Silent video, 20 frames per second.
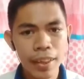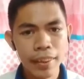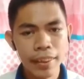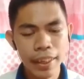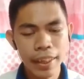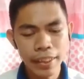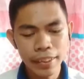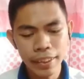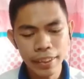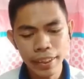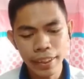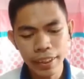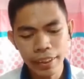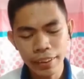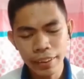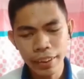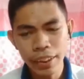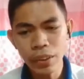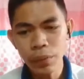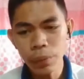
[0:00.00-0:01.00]
Then the
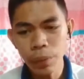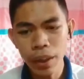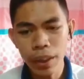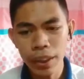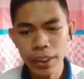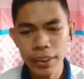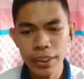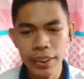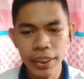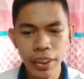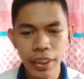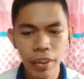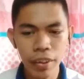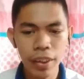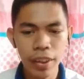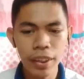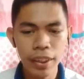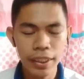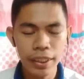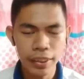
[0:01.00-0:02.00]
third one is the
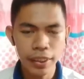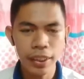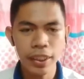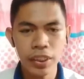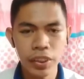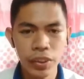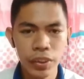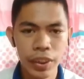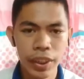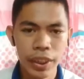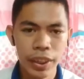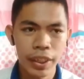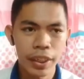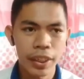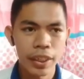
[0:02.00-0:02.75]
oil industry.